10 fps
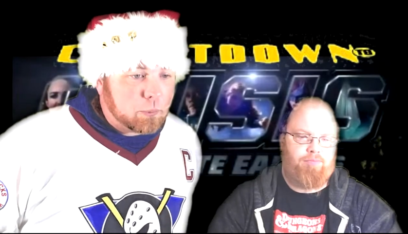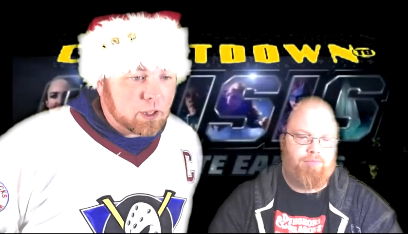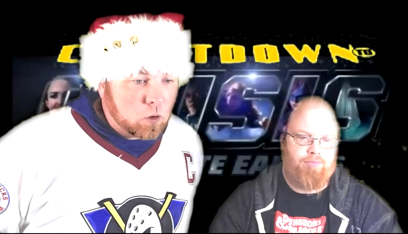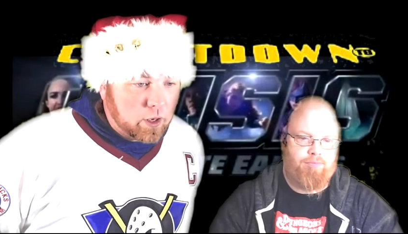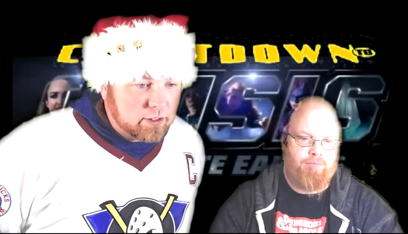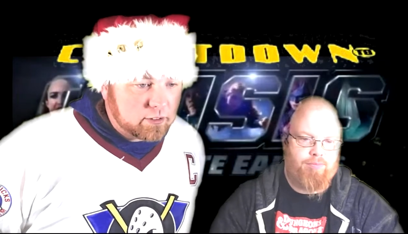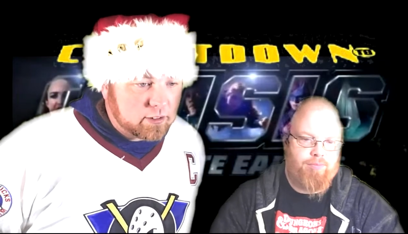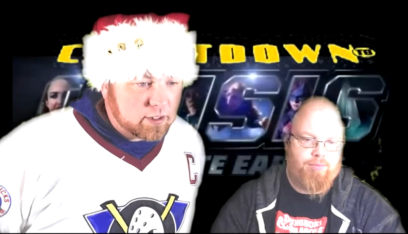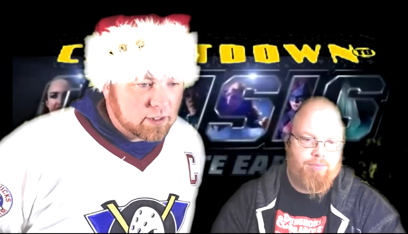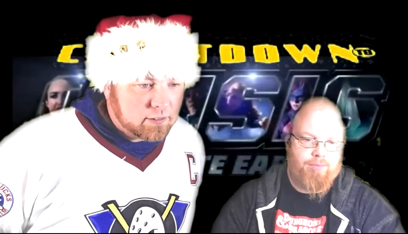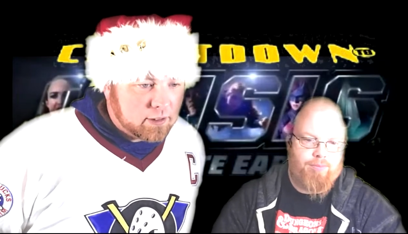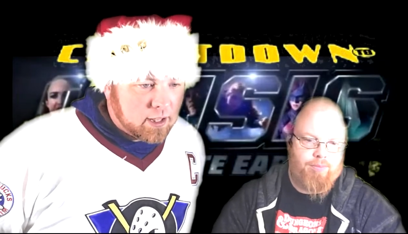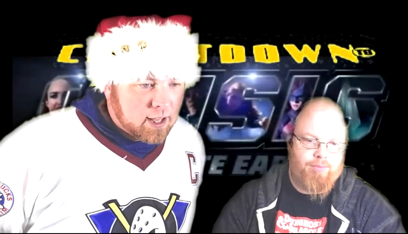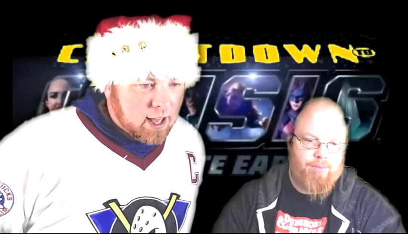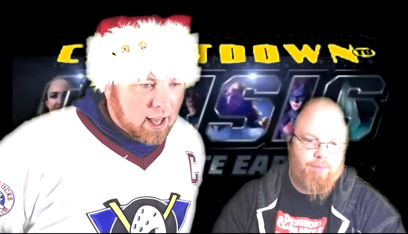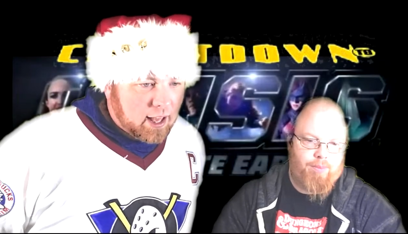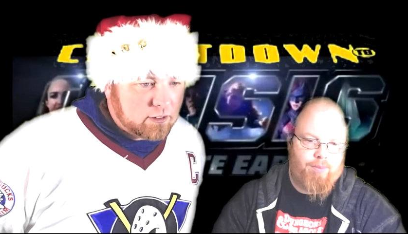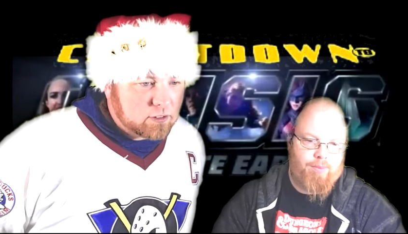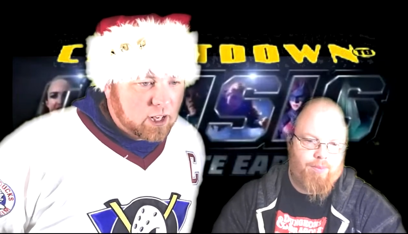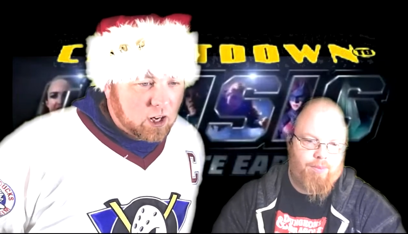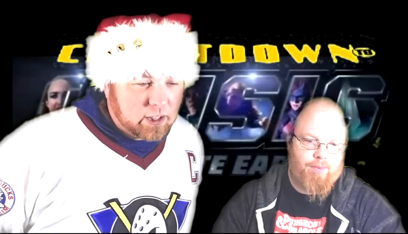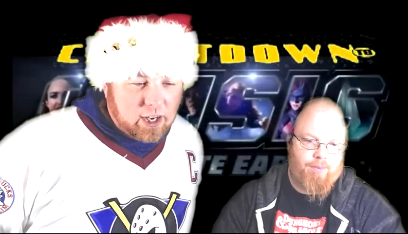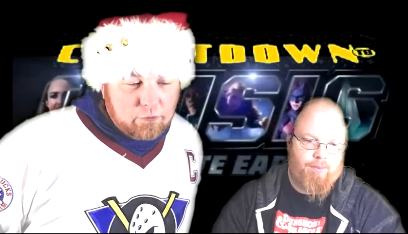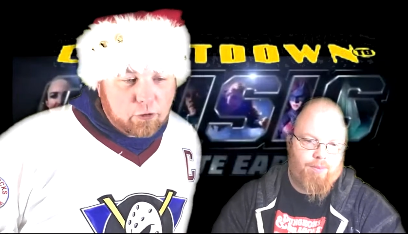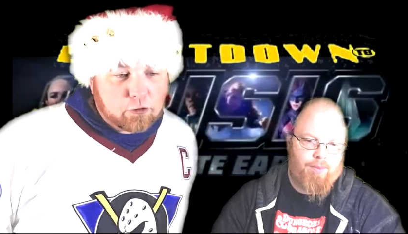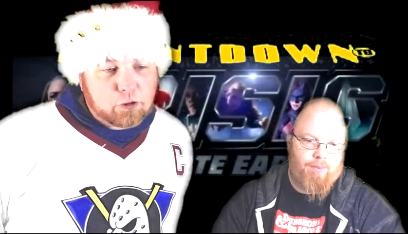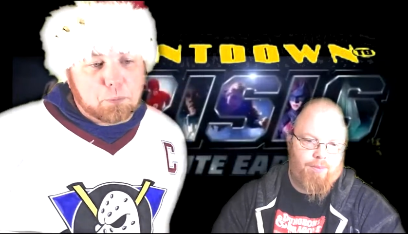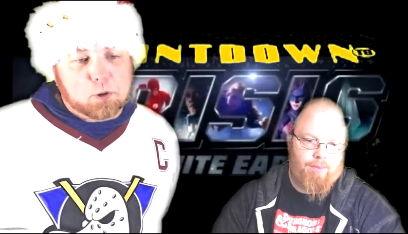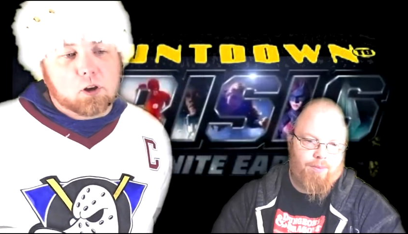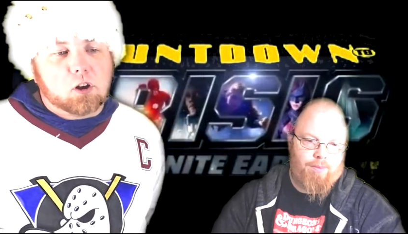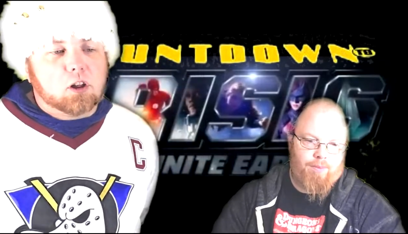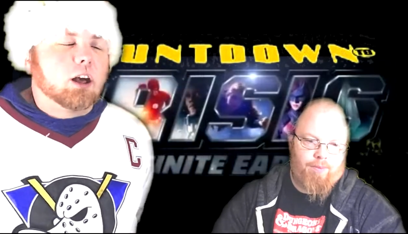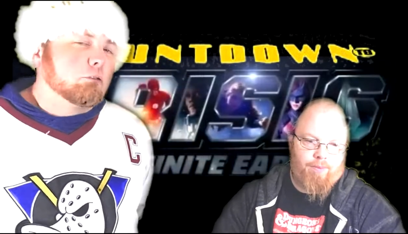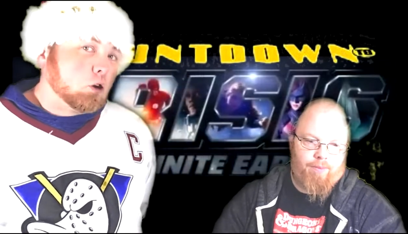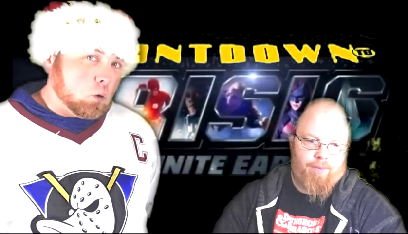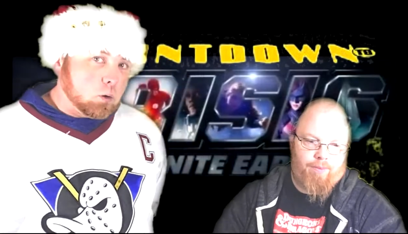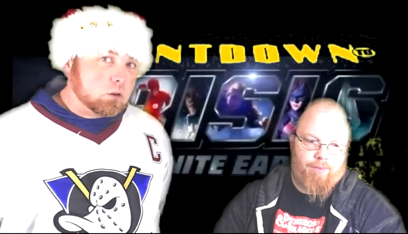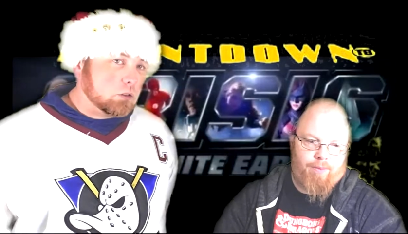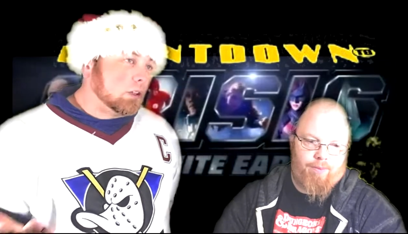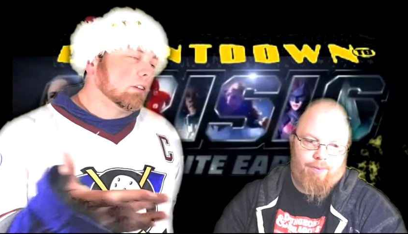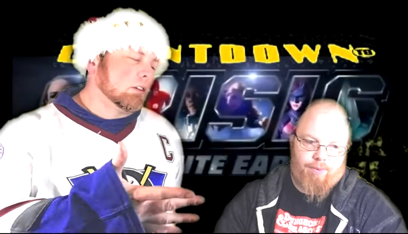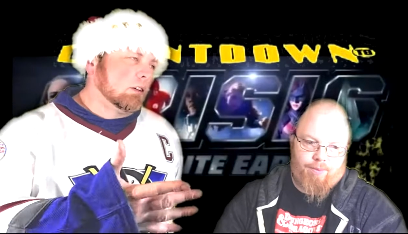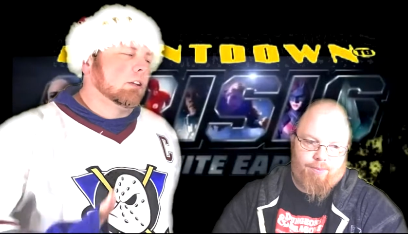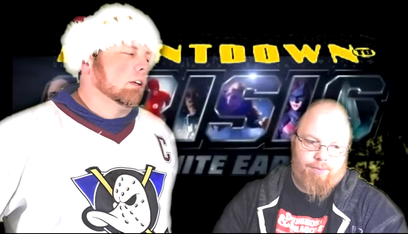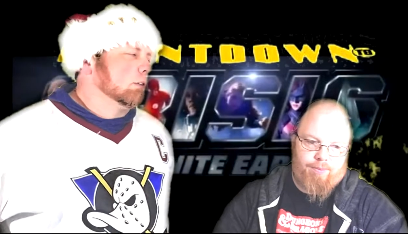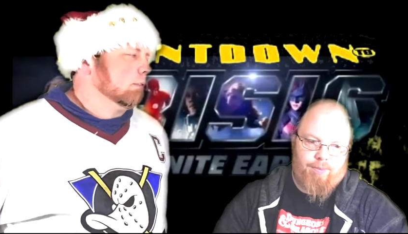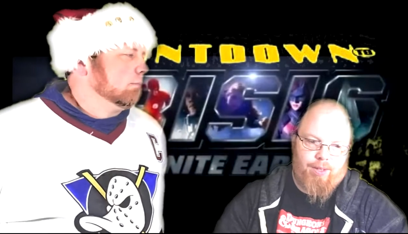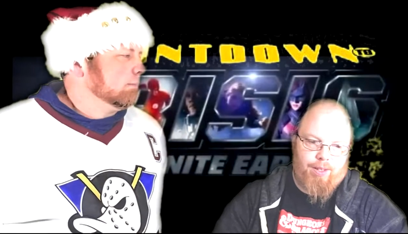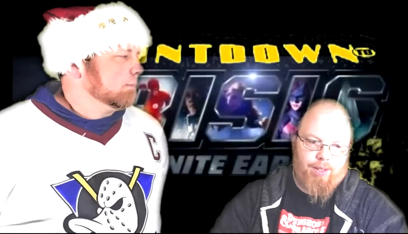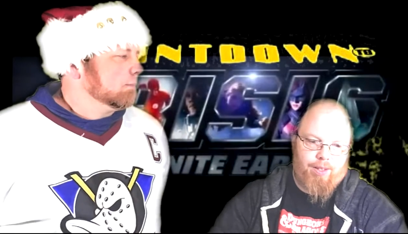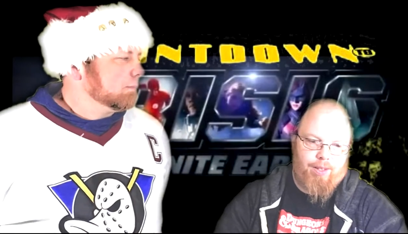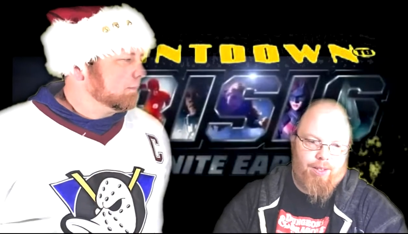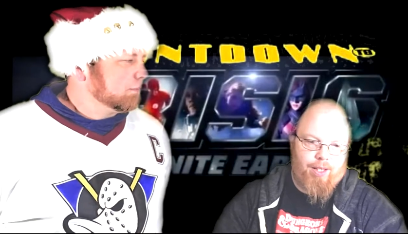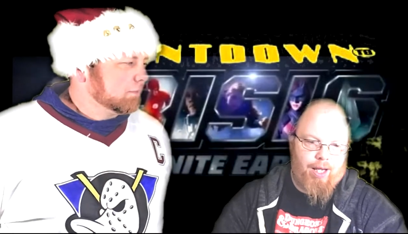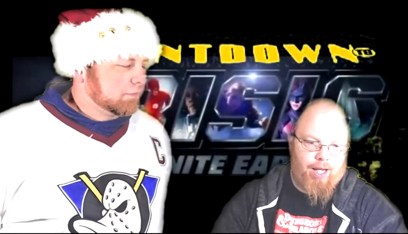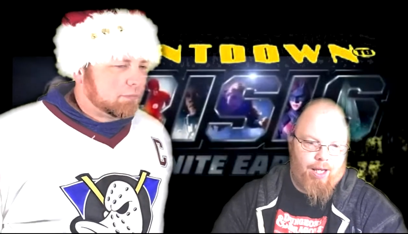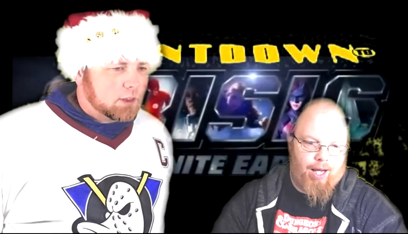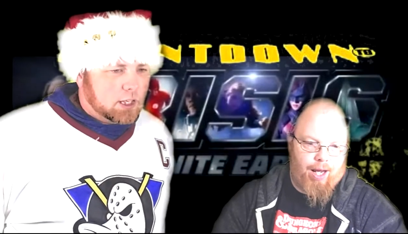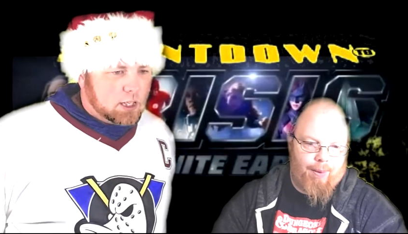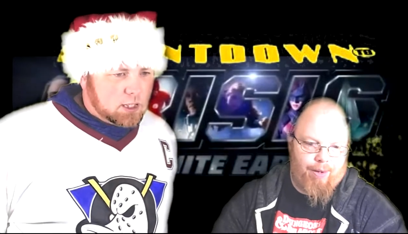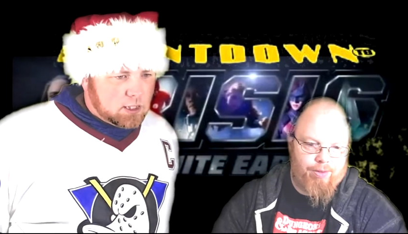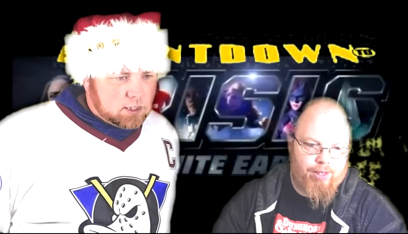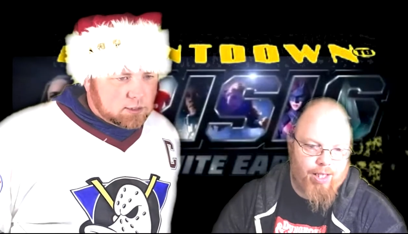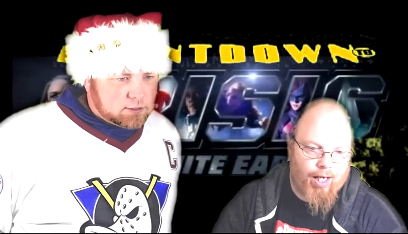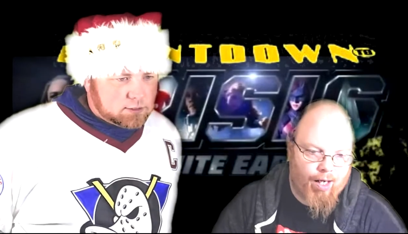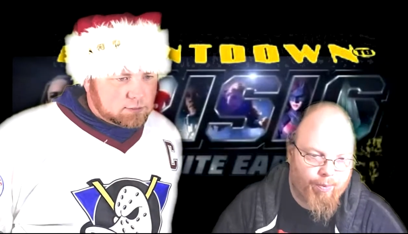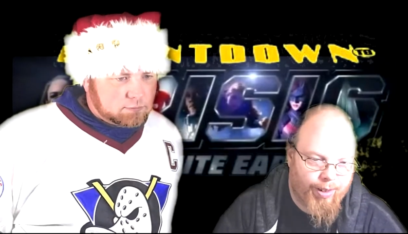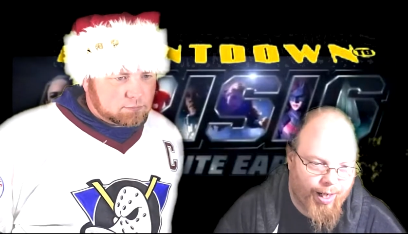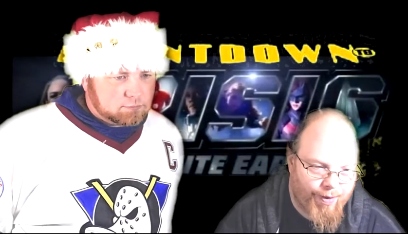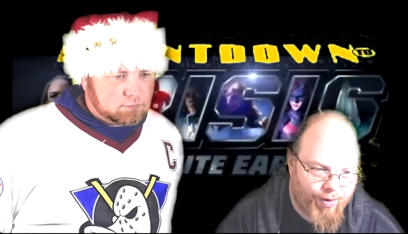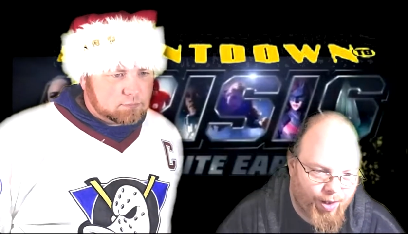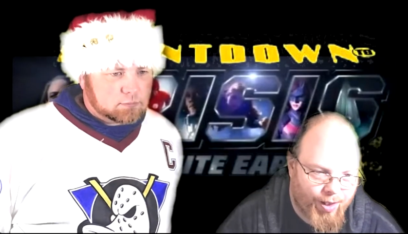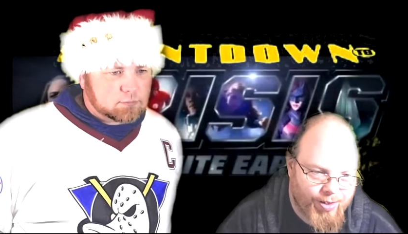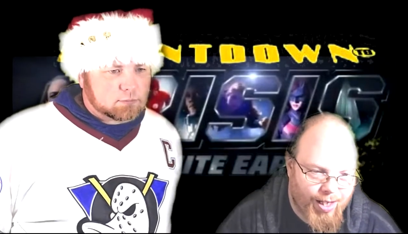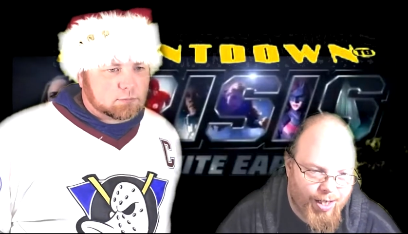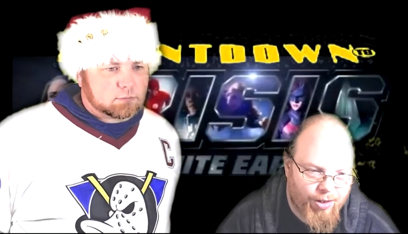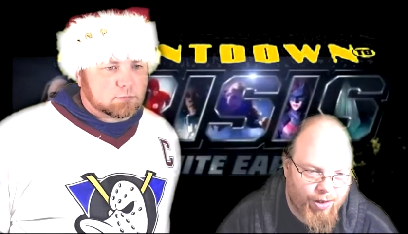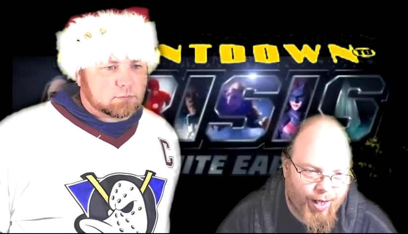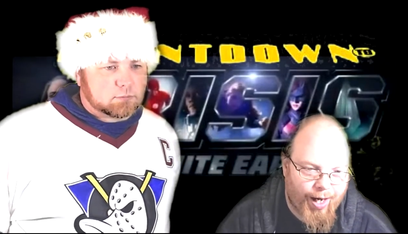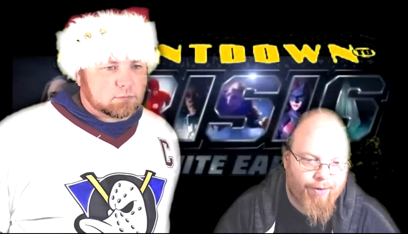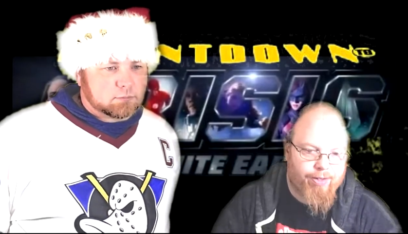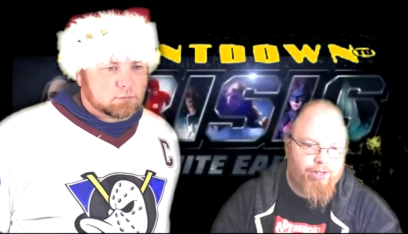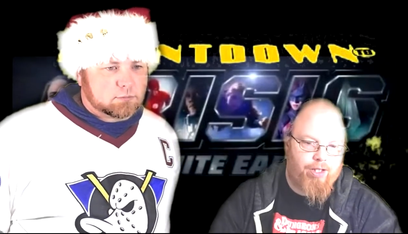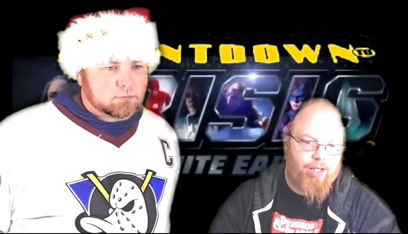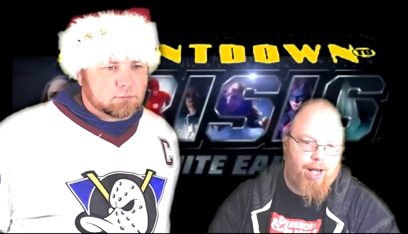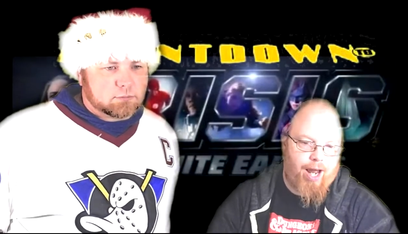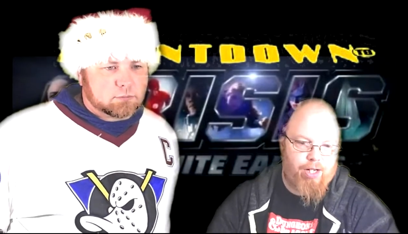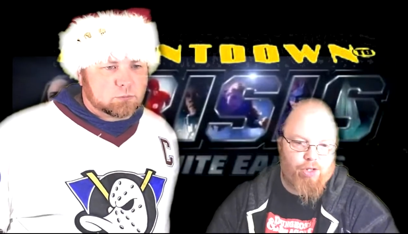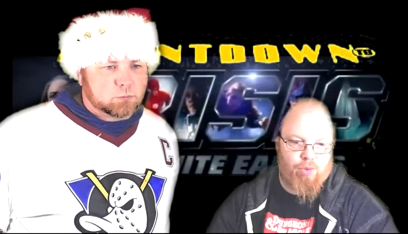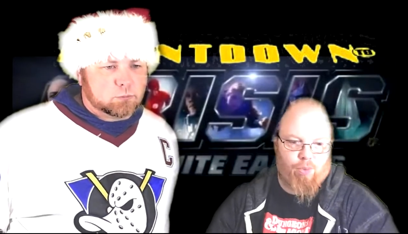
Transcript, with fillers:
Speaker 1: Benoist as Kara Danvers, Supergirl, of course, and you know.
Speaker 2: We have Tom Cavanaugh as Dr. Harrison Nash